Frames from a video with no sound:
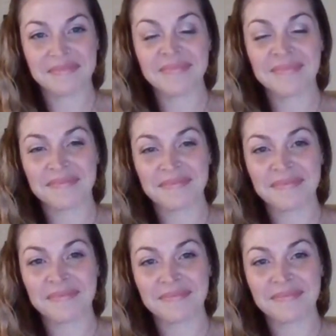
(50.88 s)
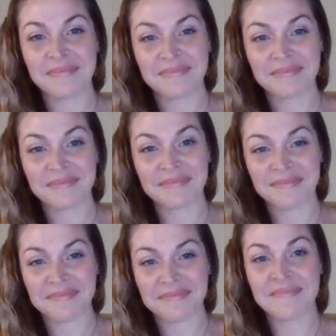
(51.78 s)

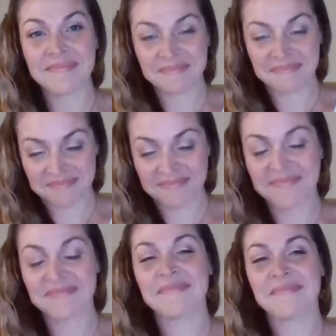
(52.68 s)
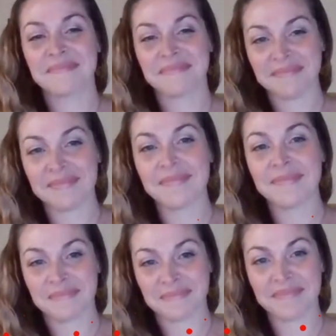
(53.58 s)

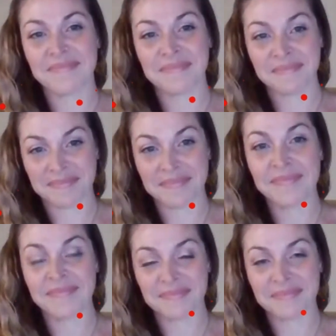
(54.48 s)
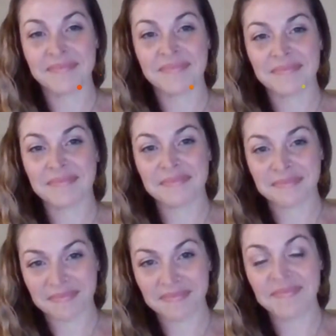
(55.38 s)

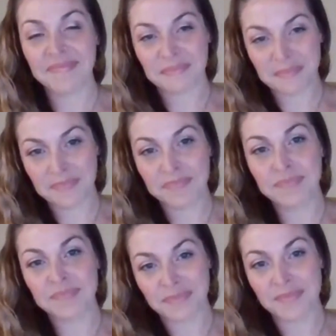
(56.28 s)
(silent)